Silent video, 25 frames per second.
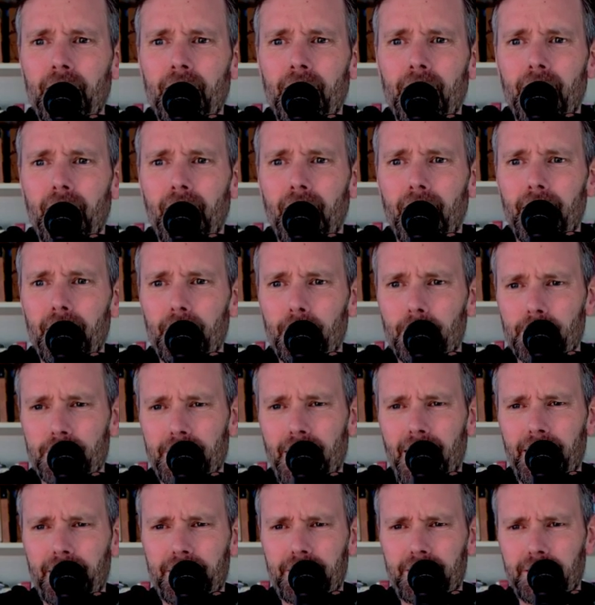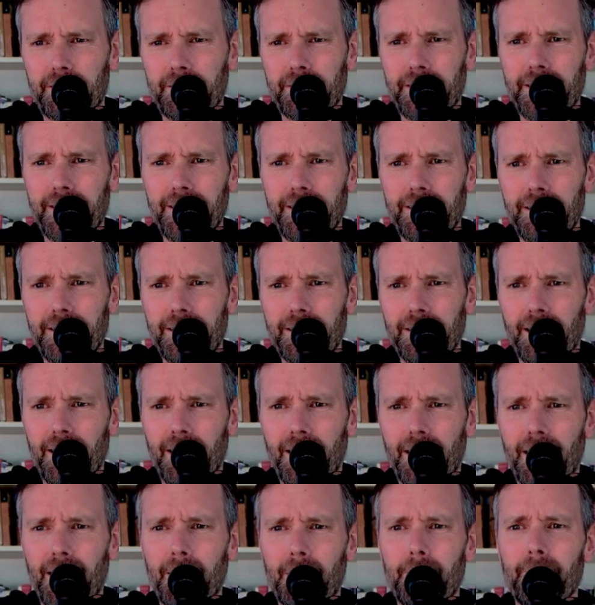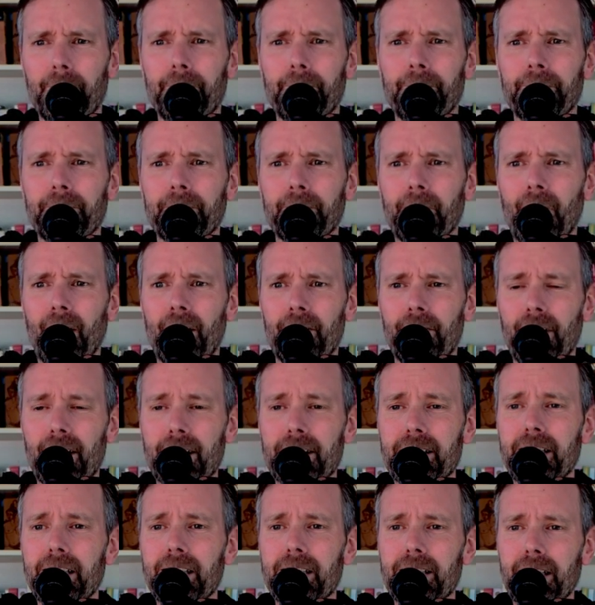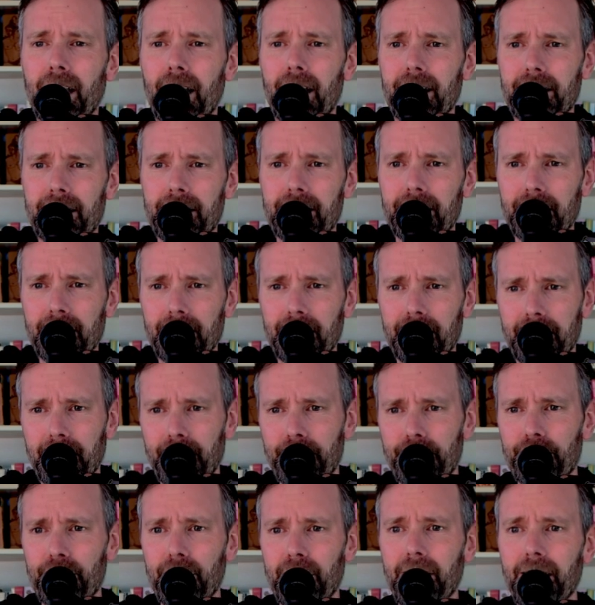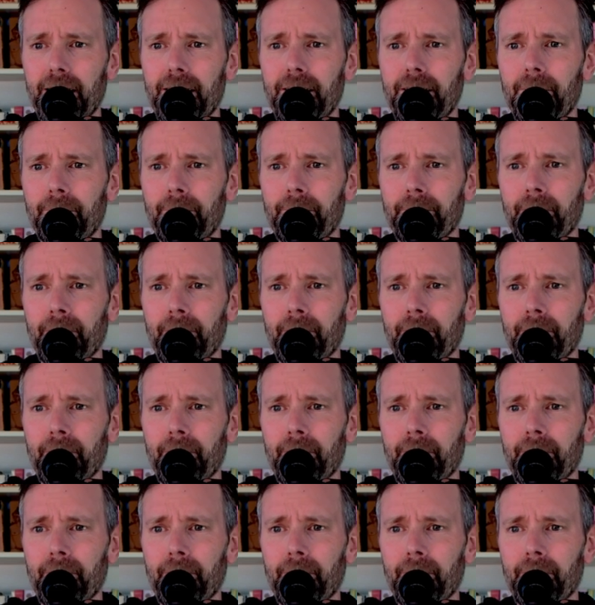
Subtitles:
It was actually Vashisthasana that she did.